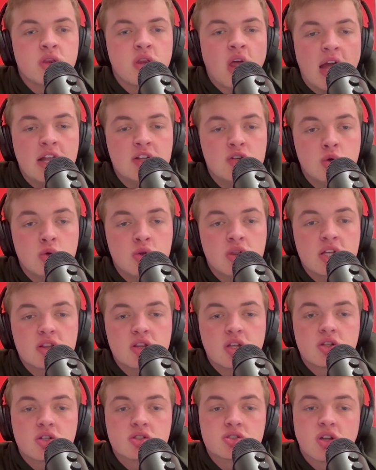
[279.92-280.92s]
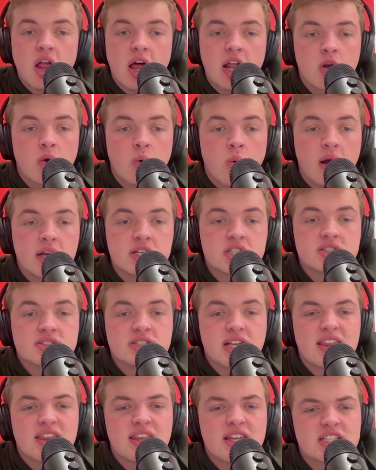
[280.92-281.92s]
I do think that there's a lot of questions.
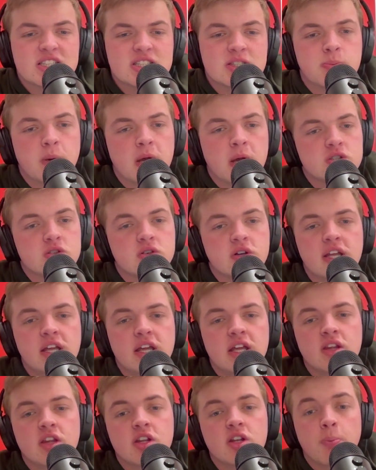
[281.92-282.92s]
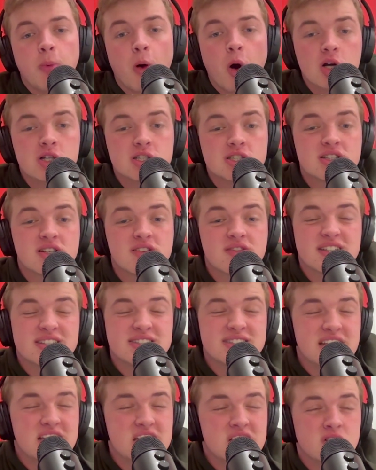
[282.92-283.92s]
I think especially in the departures of the
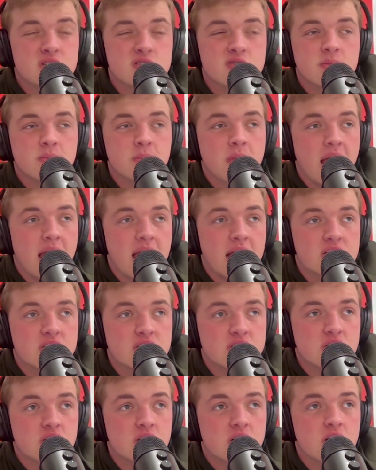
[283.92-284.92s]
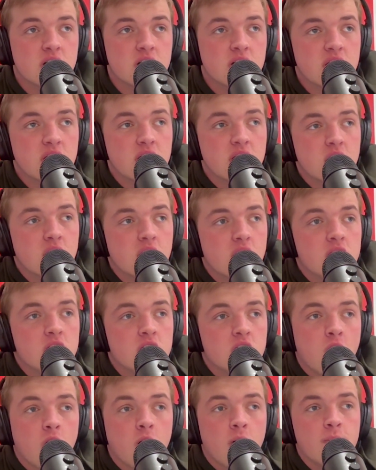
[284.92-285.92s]
seniors from last year,
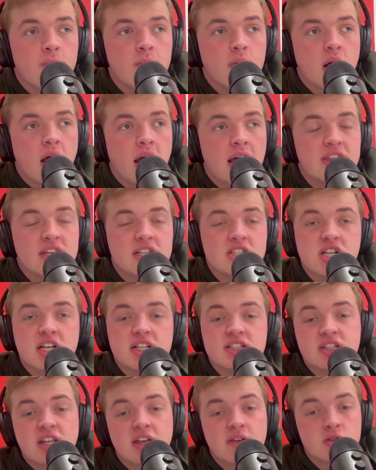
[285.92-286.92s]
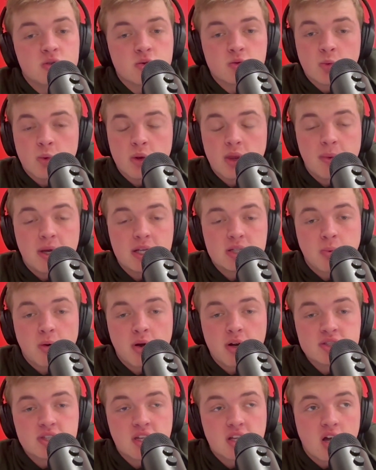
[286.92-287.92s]
I think Jake Stevens was one of the best
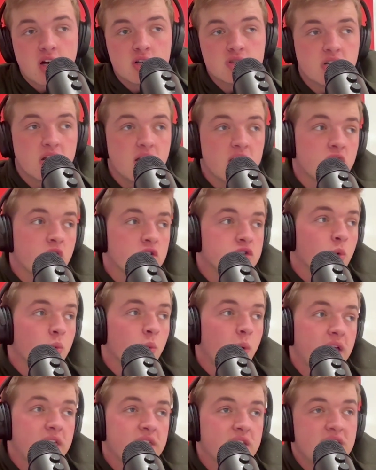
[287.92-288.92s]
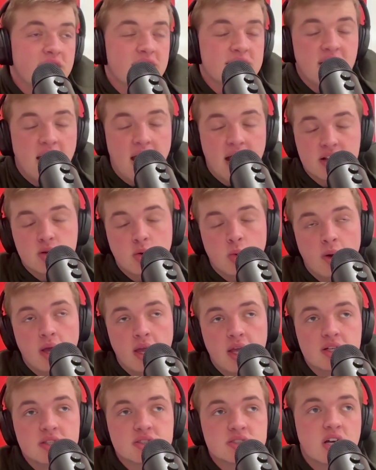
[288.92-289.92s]
players in the country. I thought the way that he attacked the
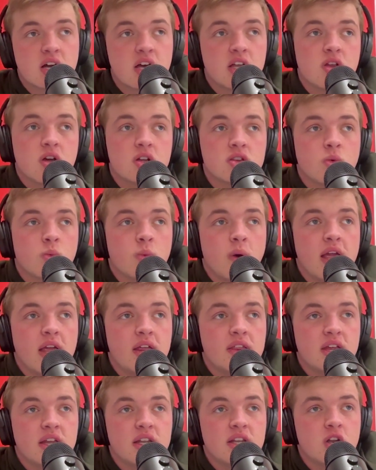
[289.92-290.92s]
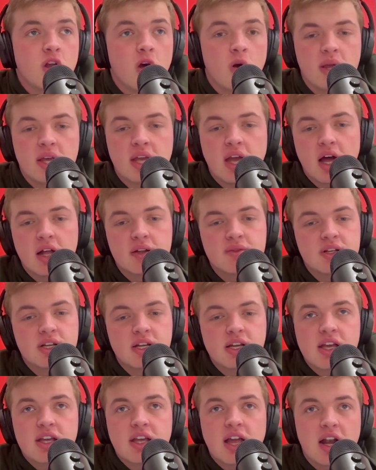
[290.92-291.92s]
wings, I thought the way that, he
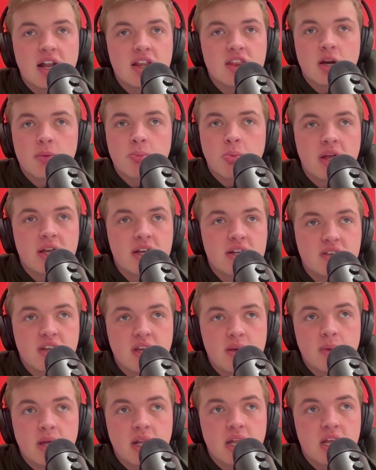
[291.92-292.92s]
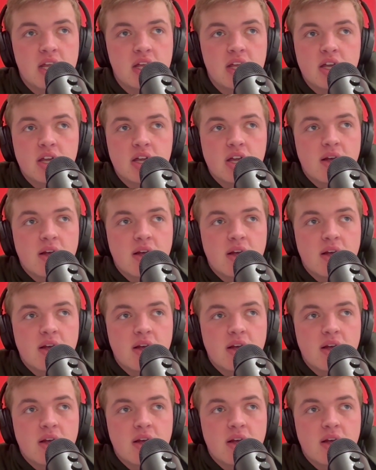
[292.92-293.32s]
got in there playing D midi,